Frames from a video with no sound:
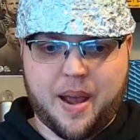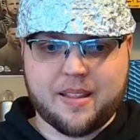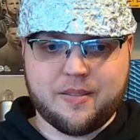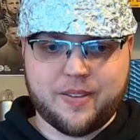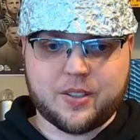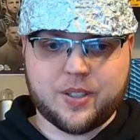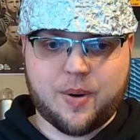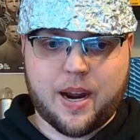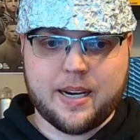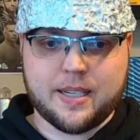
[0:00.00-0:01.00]
path to victory,
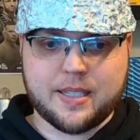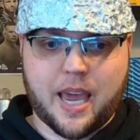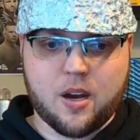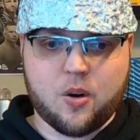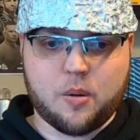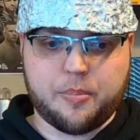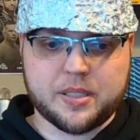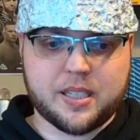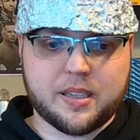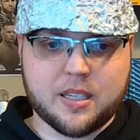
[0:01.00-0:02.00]
right? Is KO or
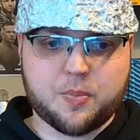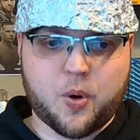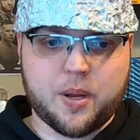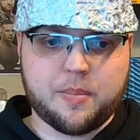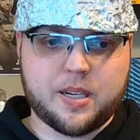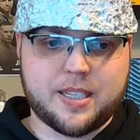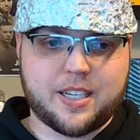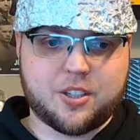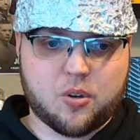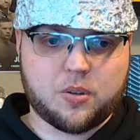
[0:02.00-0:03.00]
bust at this point because he
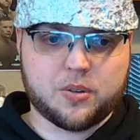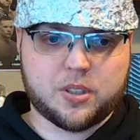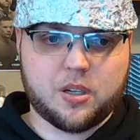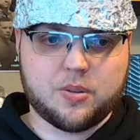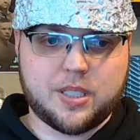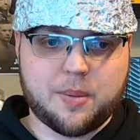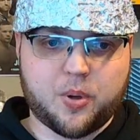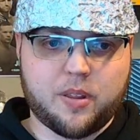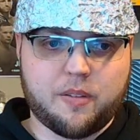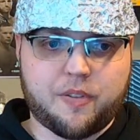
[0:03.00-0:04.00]
struggles to go
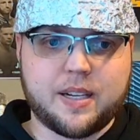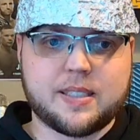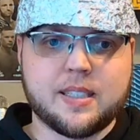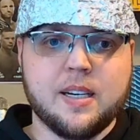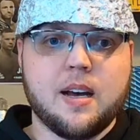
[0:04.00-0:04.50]
deeper in the fights.